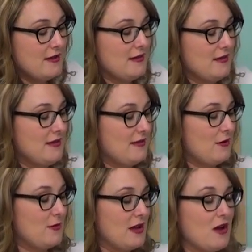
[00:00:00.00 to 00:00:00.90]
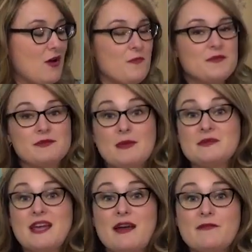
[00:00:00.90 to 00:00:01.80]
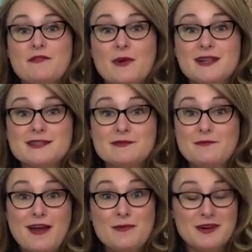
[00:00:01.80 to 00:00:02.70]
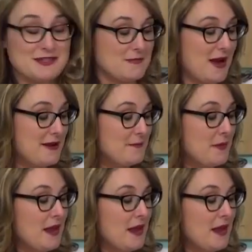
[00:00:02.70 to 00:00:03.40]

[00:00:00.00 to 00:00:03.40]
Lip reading: Here we go. Sometimes I have threads and fabrics in mine.